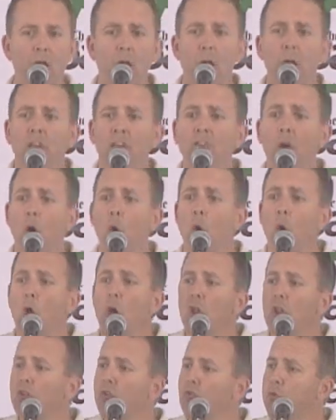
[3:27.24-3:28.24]
So
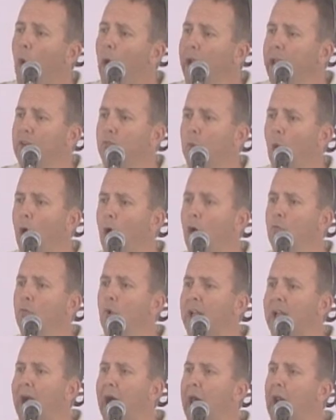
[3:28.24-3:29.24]
2012, we
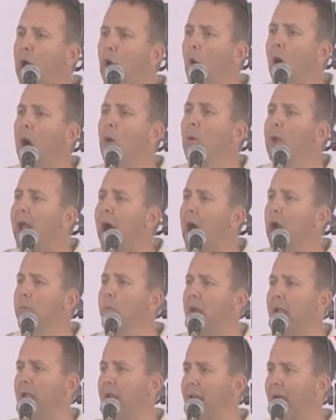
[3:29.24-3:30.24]
got to go out, we got to
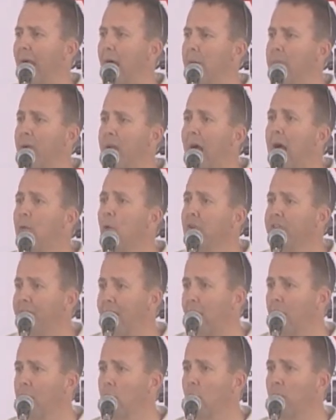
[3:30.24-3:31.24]
make it happen. I will
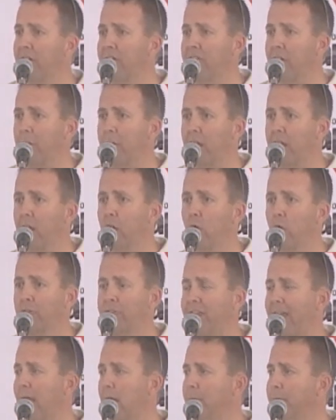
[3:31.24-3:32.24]
tell you, as somebody who's
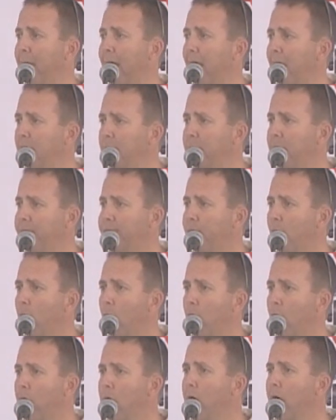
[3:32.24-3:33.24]
campaigned
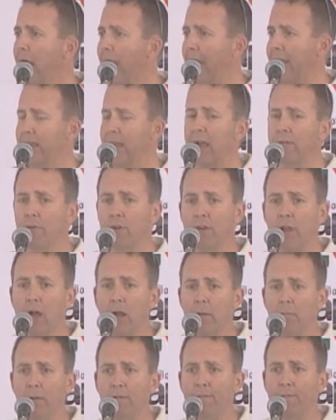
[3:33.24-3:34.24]
before, had never done
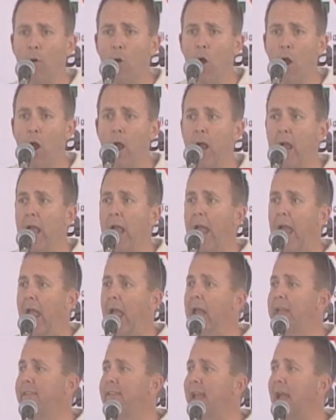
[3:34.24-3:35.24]
it before,
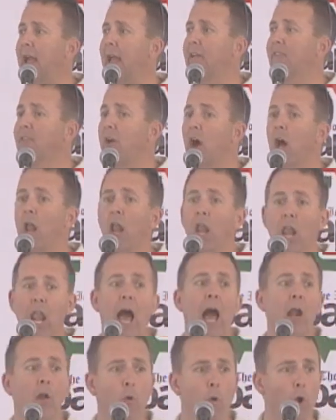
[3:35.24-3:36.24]
it takes a
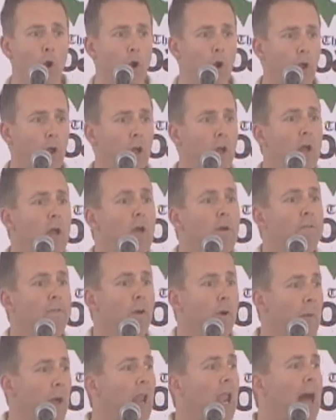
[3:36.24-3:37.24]
lot of work
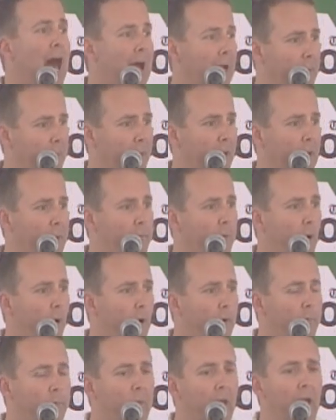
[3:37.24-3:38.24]
from a lot of people.
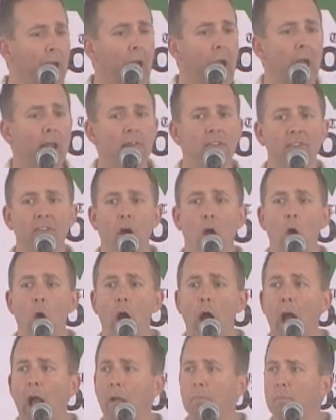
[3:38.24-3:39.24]
And so
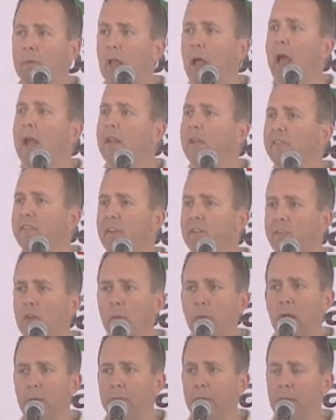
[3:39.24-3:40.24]
I'm glad to see so
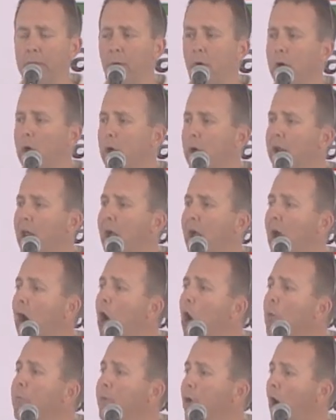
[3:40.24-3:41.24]
many people here today. I
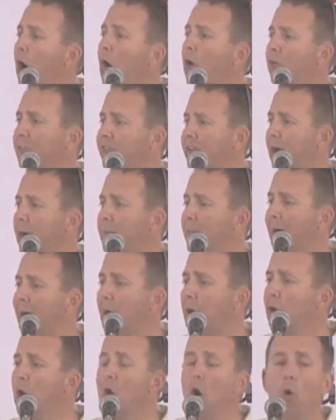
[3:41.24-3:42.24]
hope you all will step
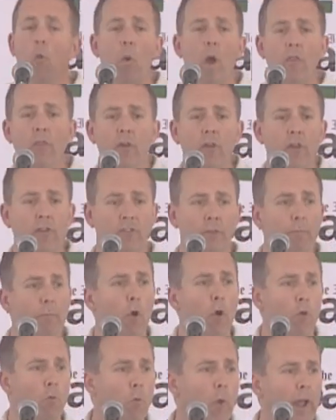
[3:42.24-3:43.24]
out, whether you
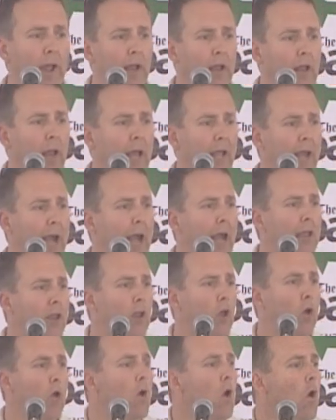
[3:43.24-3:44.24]
support Rick like I
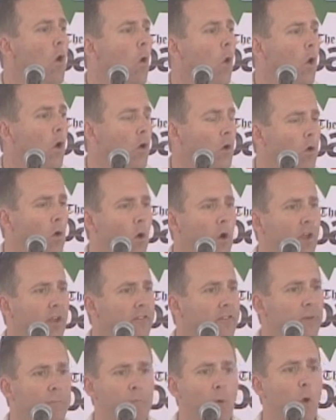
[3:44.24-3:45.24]
do or you
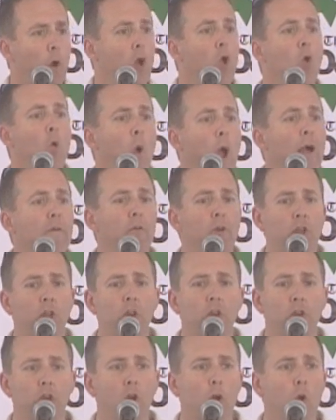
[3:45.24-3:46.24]
support whoever you
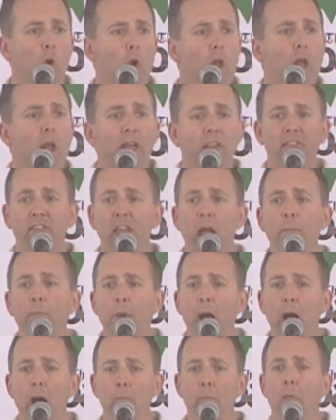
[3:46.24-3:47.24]
do. Step
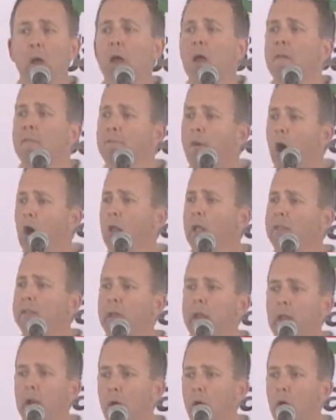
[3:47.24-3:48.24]
up,
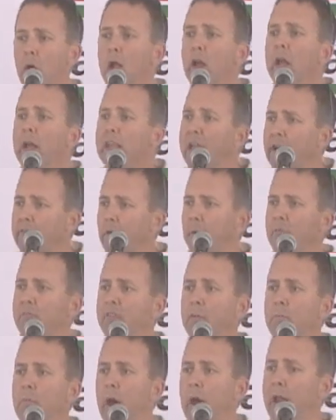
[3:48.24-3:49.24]
volunteer, give them
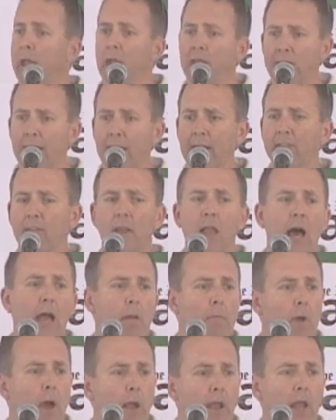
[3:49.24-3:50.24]
some money. It takes a lot of
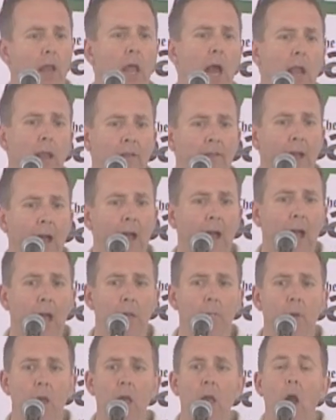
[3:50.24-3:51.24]
money, a lot of
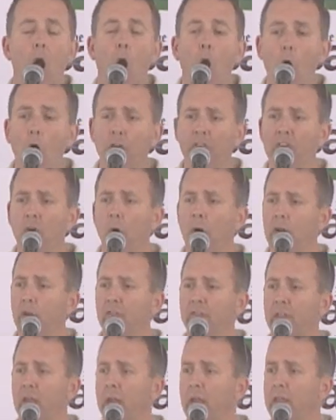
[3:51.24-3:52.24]
time. Also
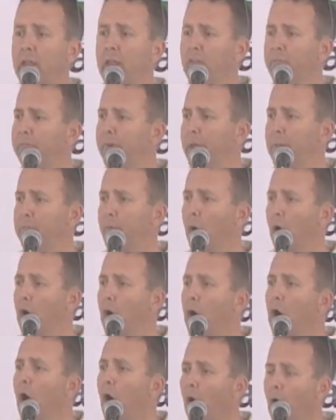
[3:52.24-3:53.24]
understand these people
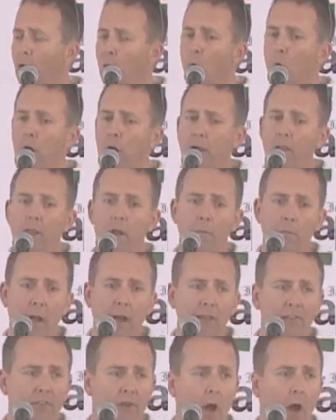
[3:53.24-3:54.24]
are working their
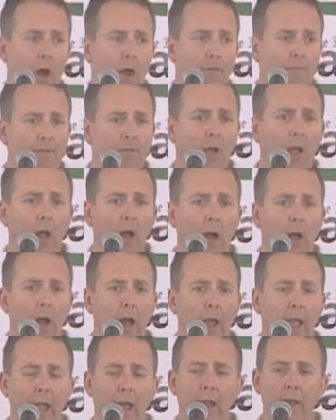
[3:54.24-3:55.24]
butts off.
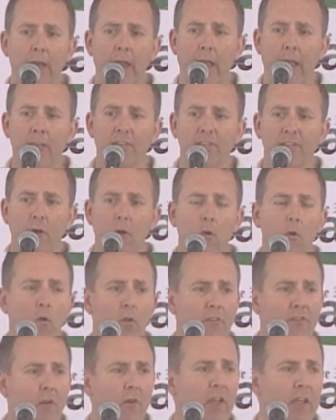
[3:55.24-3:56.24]
So
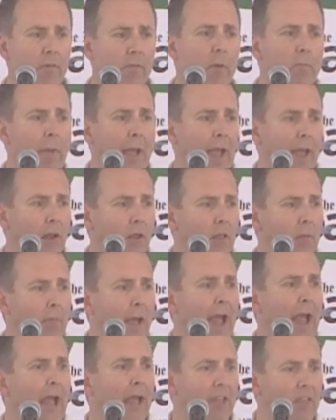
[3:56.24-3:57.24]
give them a pat on the
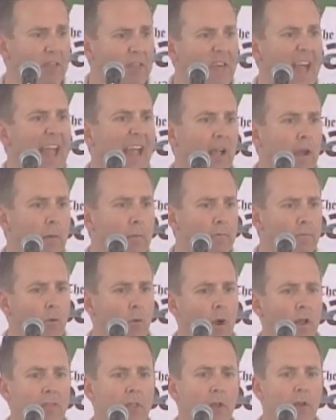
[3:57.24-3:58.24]
back and thank them for
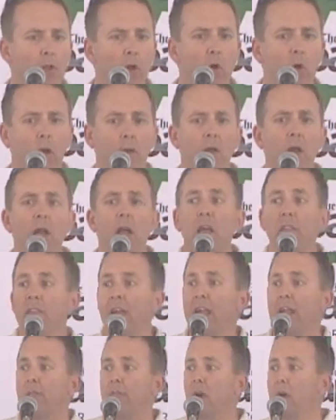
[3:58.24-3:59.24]
what they're doing.
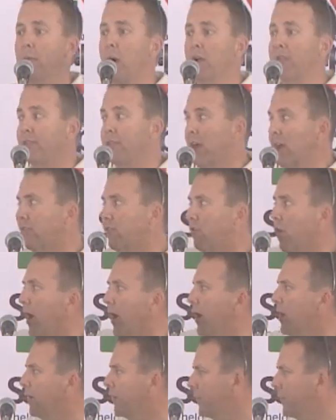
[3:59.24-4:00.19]
Thank you very much. Thanks, Craig.